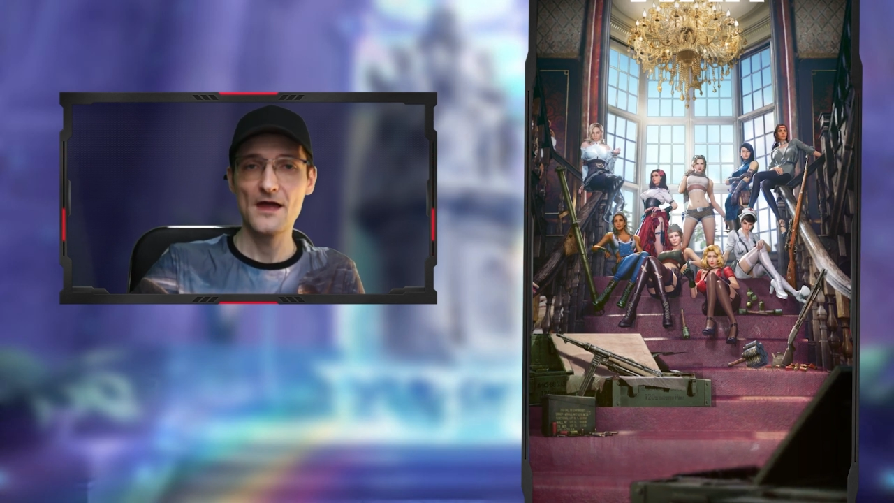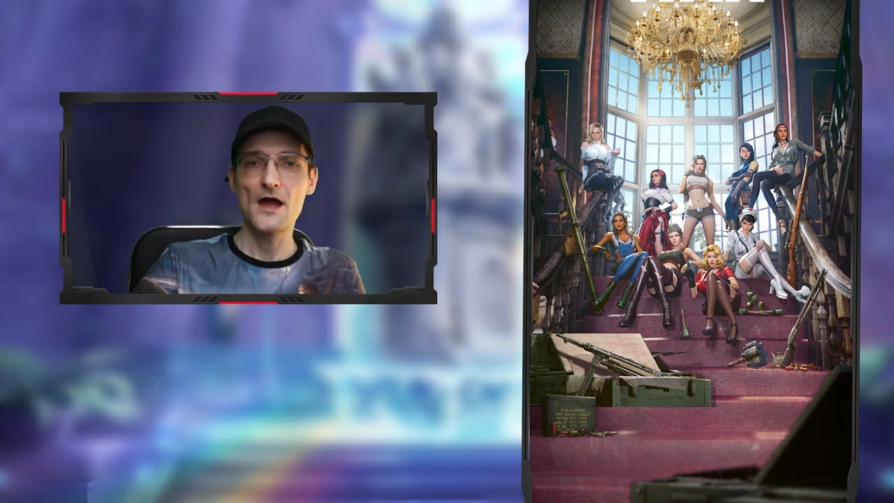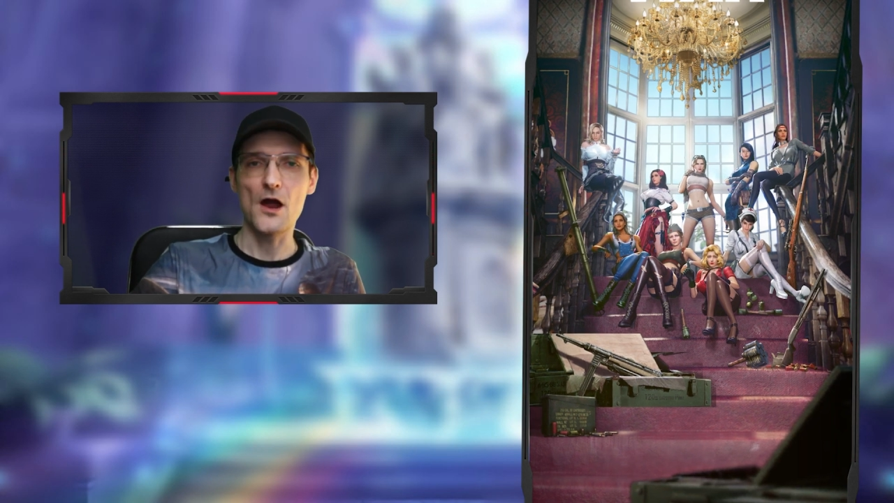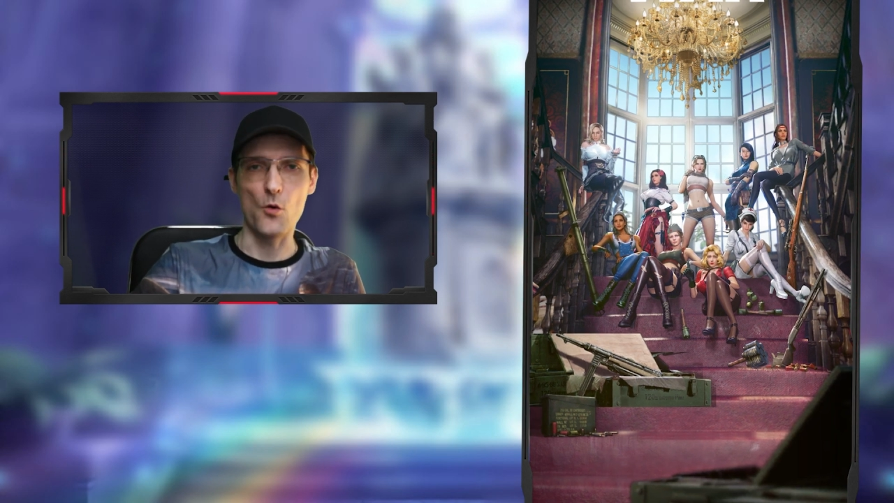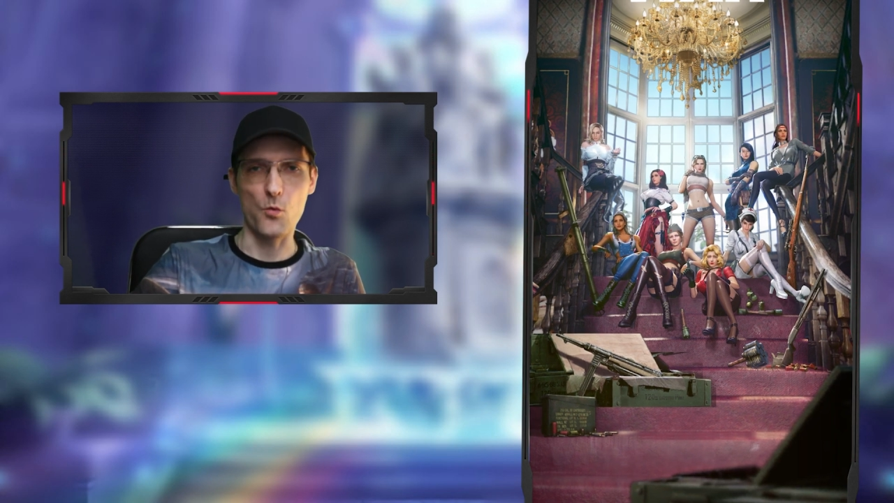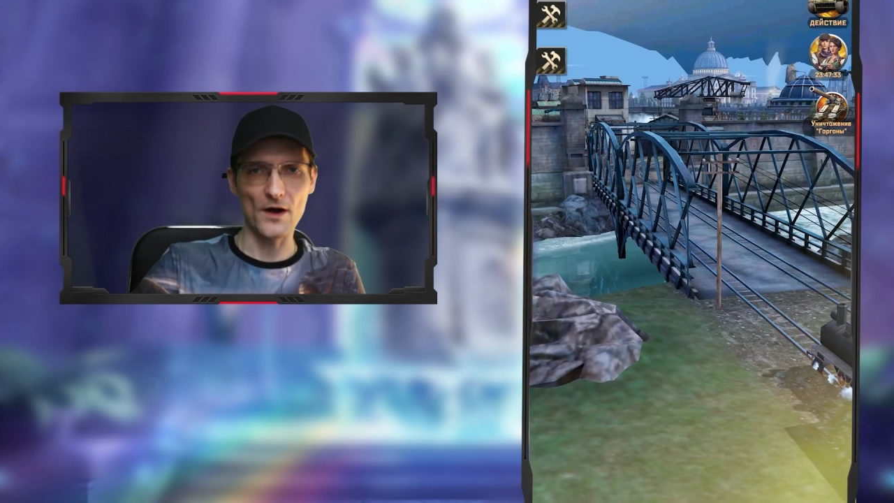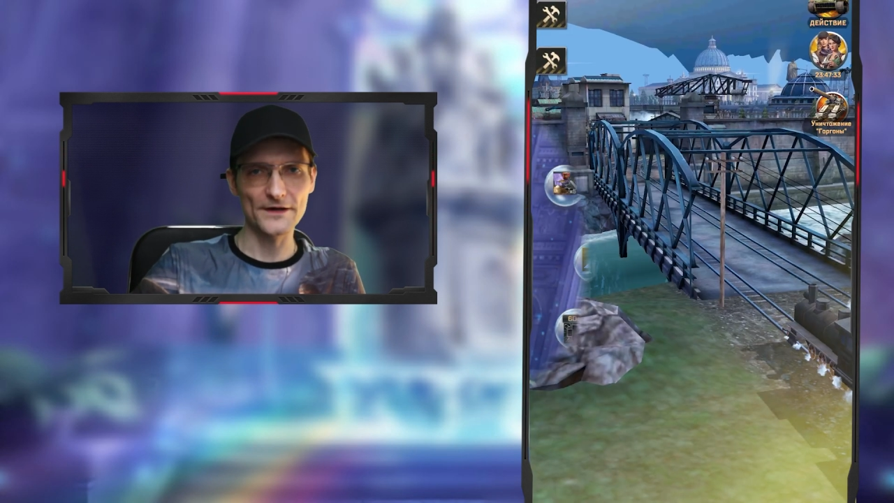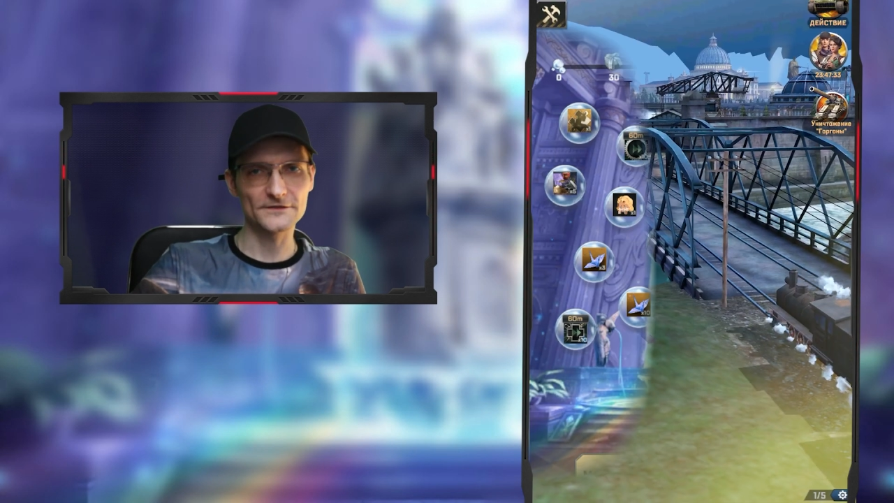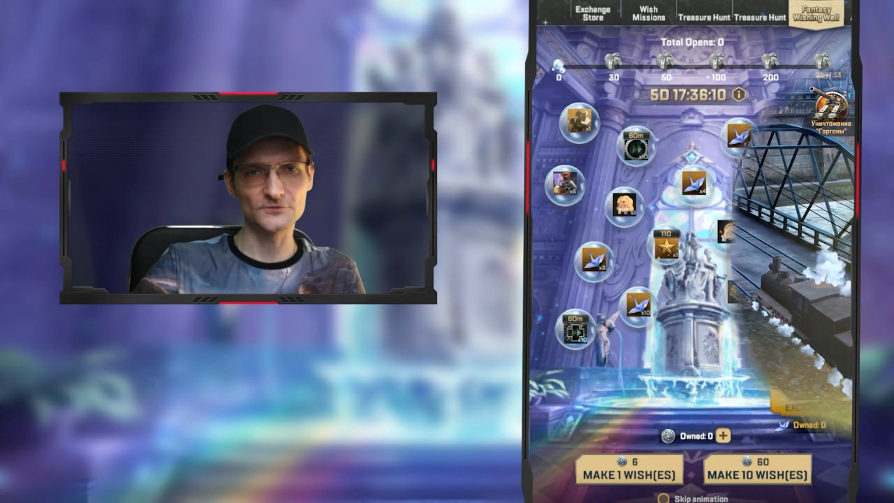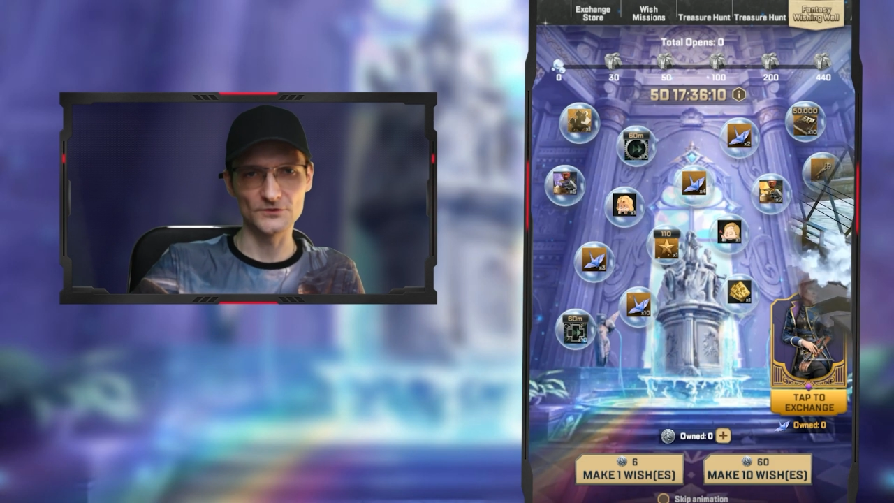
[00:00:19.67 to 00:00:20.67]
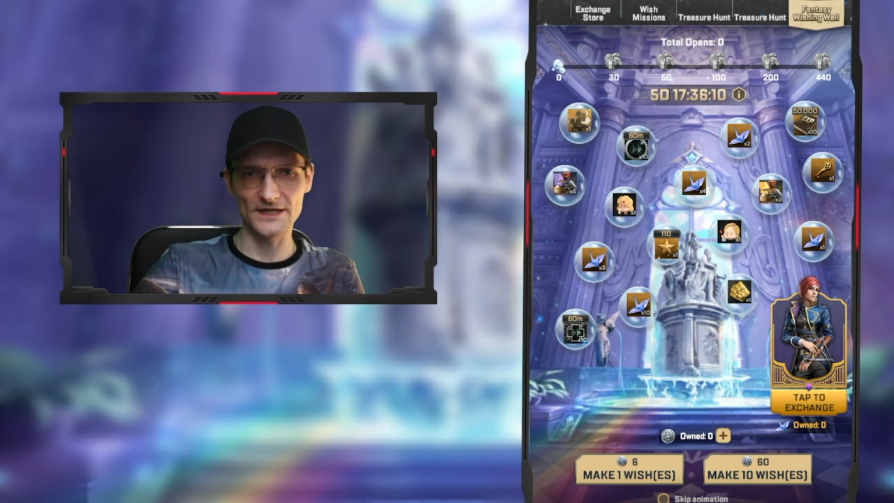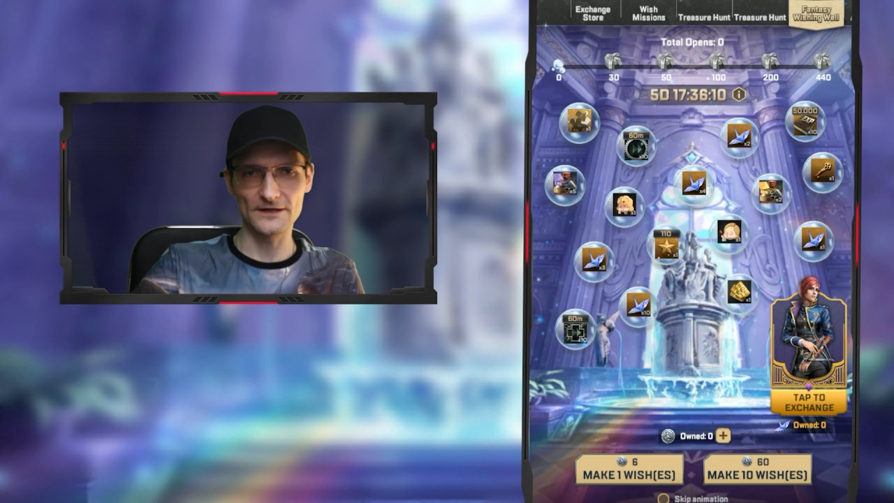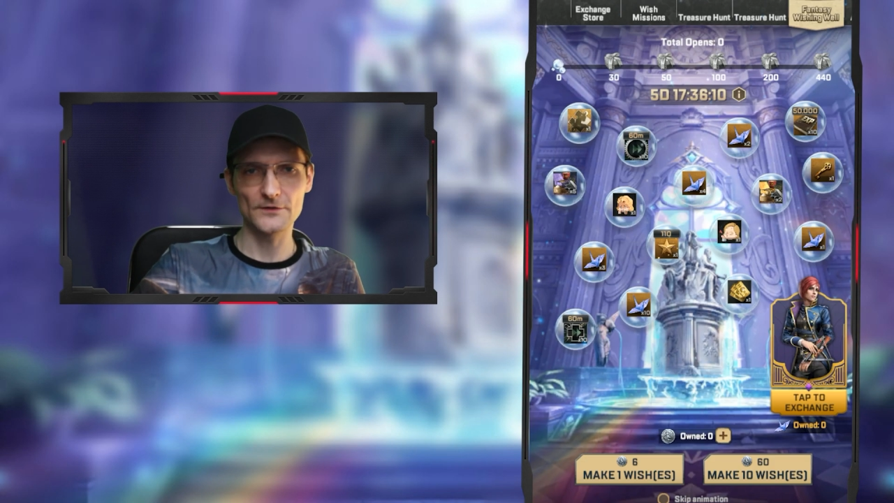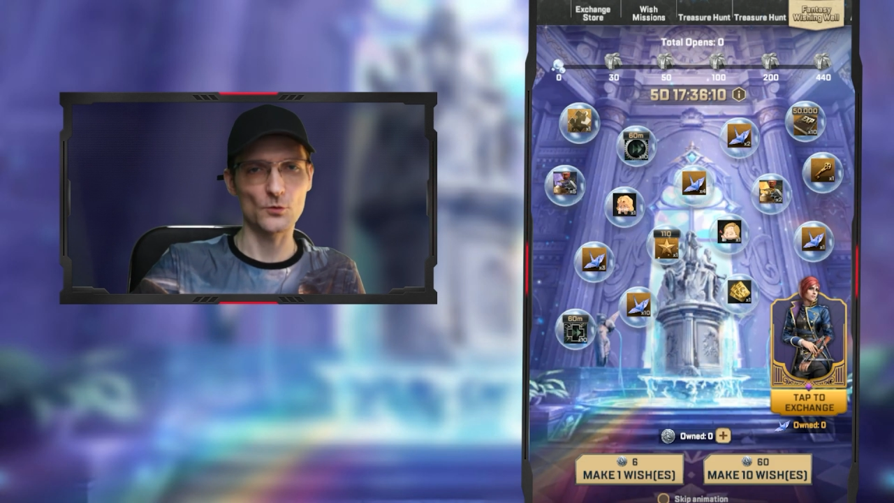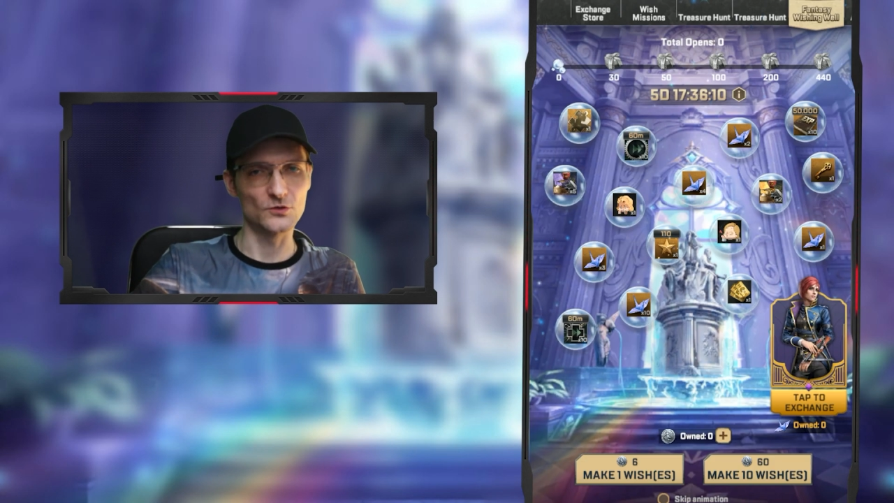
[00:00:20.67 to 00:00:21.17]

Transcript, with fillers: A wonderful event